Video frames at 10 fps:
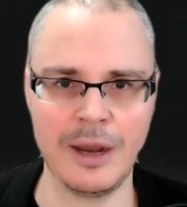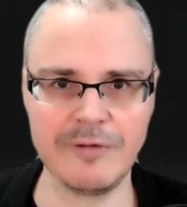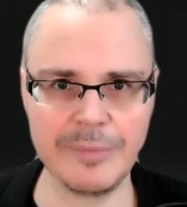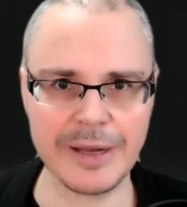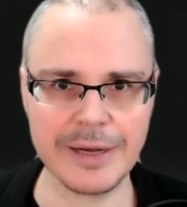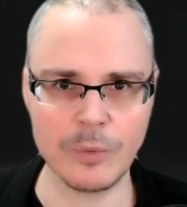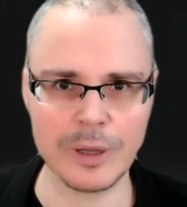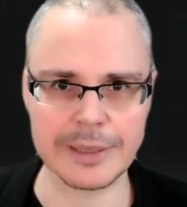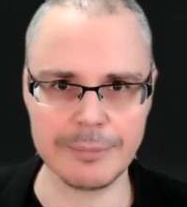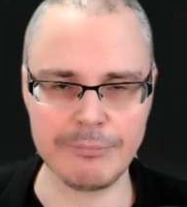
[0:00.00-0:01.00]
Hi, everybody.
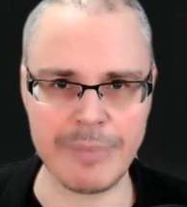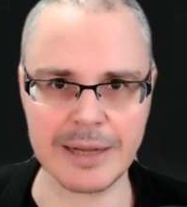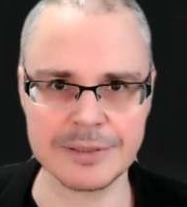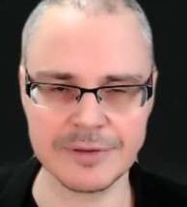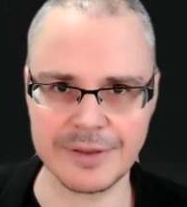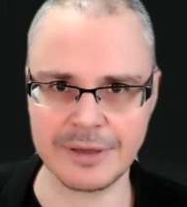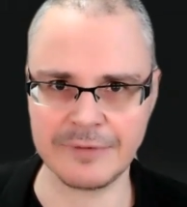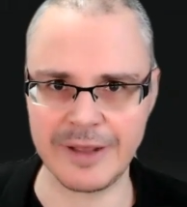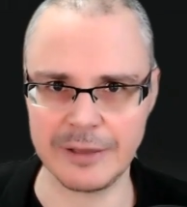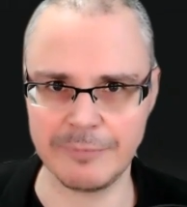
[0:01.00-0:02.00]
Welcome back to the
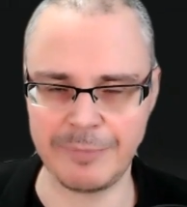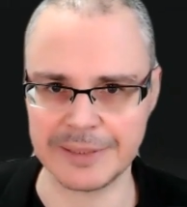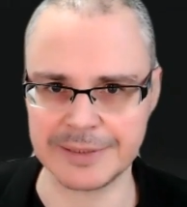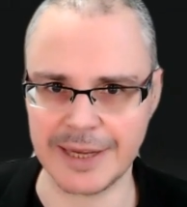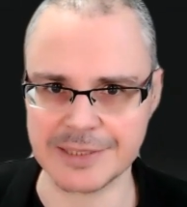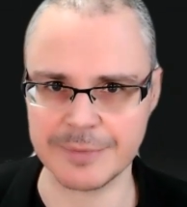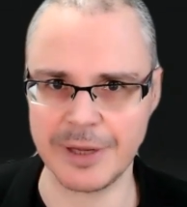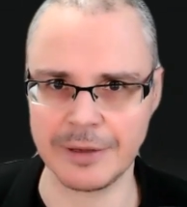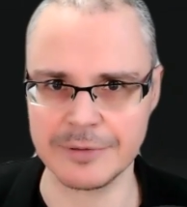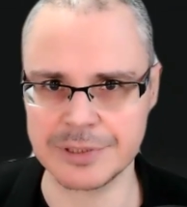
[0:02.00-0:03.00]
Envelope podcast. I'm
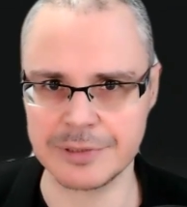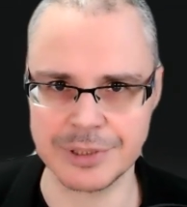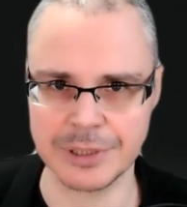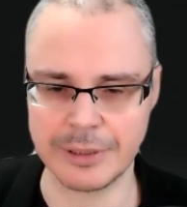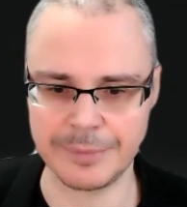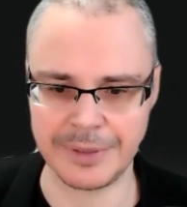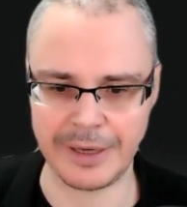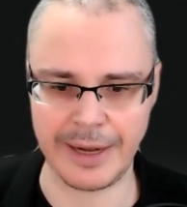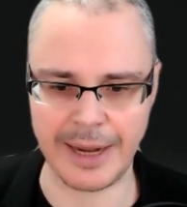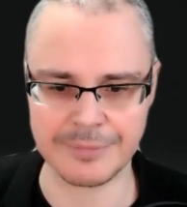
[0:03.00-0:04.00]
your host, Eugene Crypto
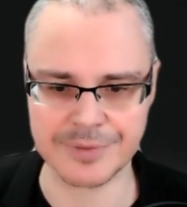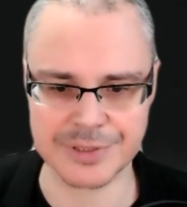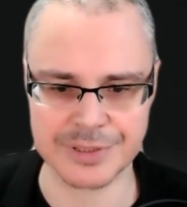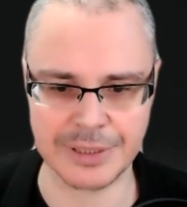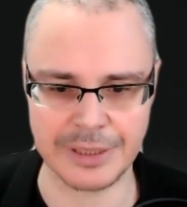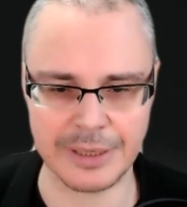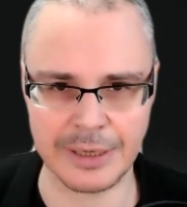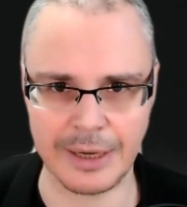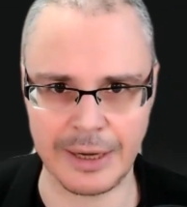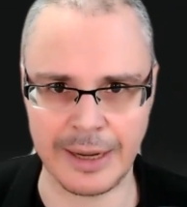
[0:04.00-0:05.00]

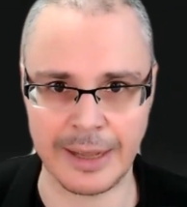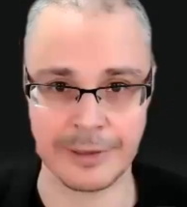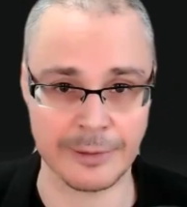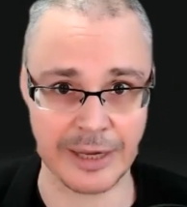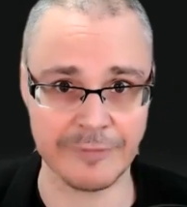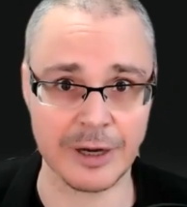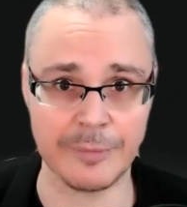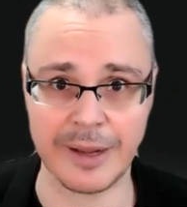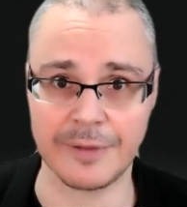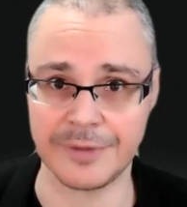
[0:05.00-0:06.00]
MC, and you might have heard
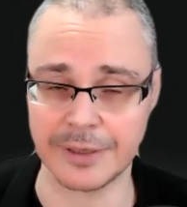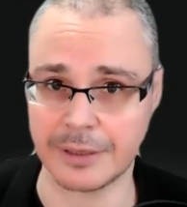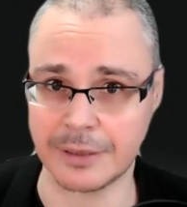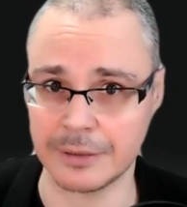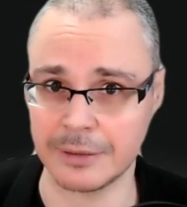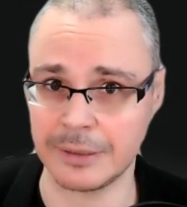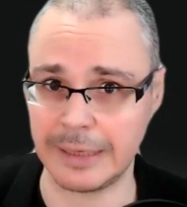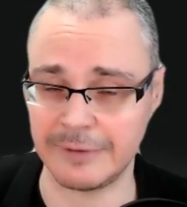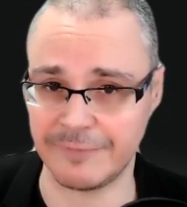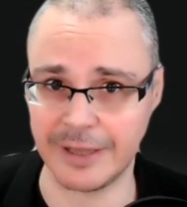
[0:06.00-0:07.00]
about the
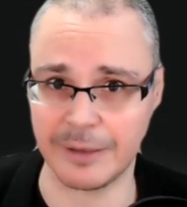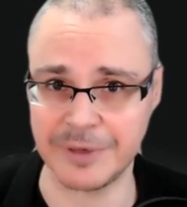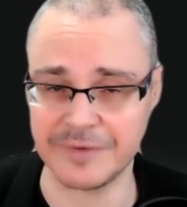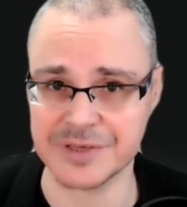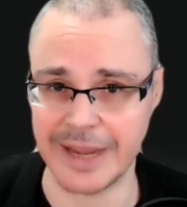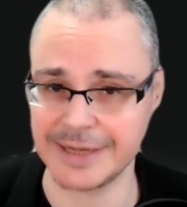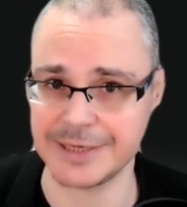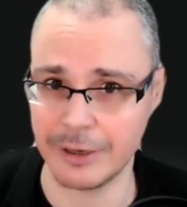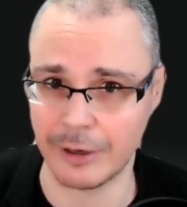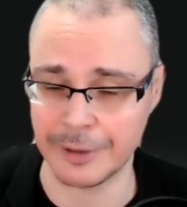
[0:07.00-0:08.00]
Envelope NIFTSY
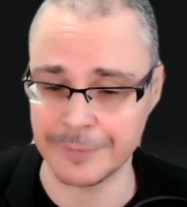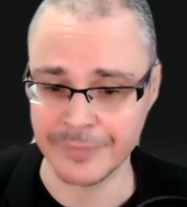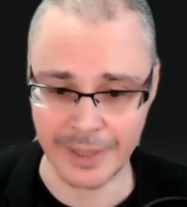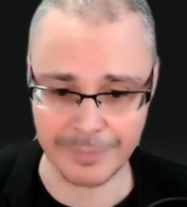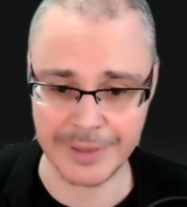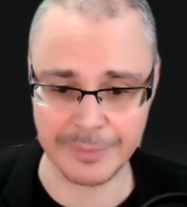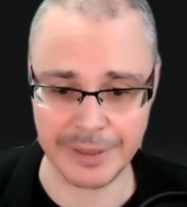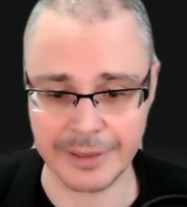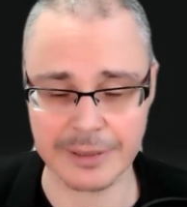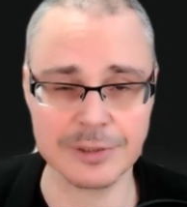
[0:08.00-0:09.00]
IDO upcoming
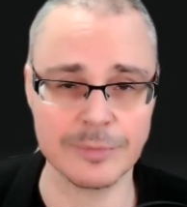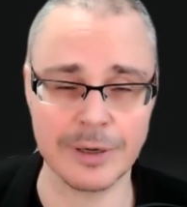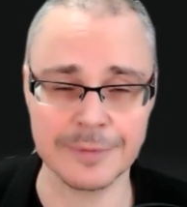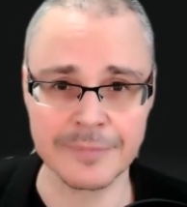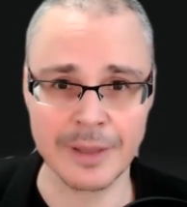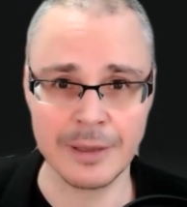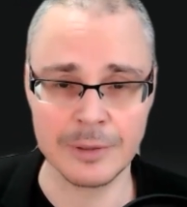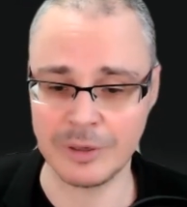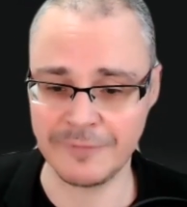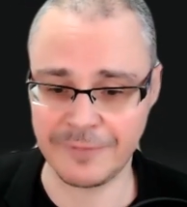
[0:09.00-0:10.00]
in October
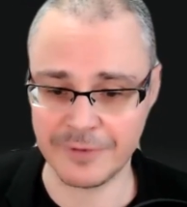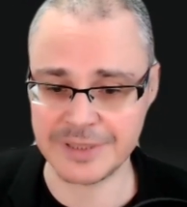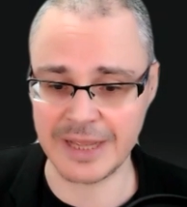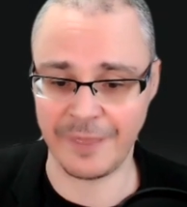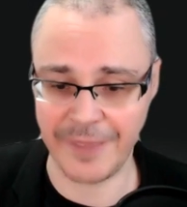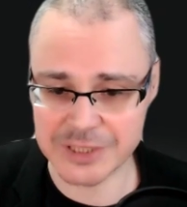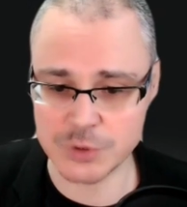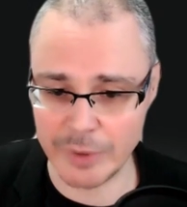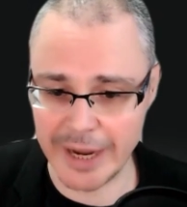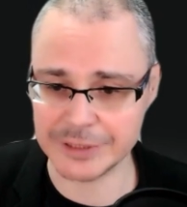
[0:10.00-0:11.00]
21st. And that's
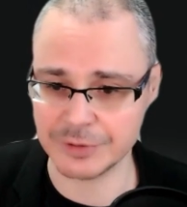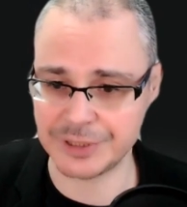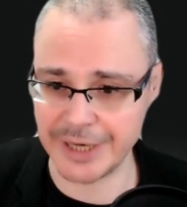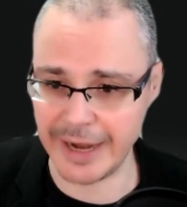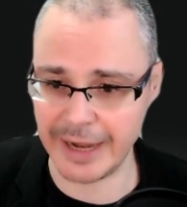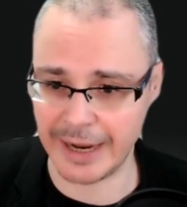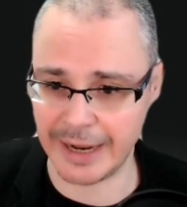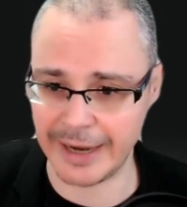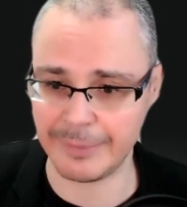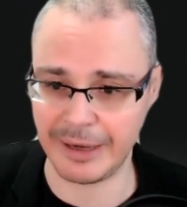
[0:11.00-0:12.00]
why today
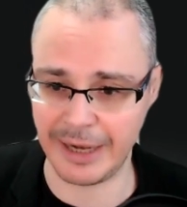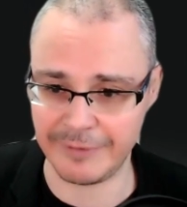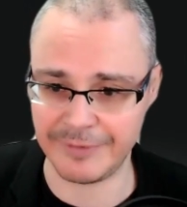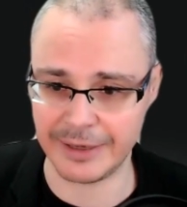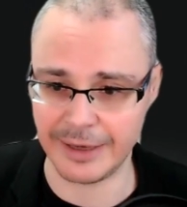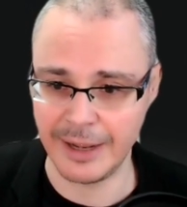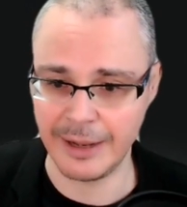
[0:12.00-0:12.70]
I am having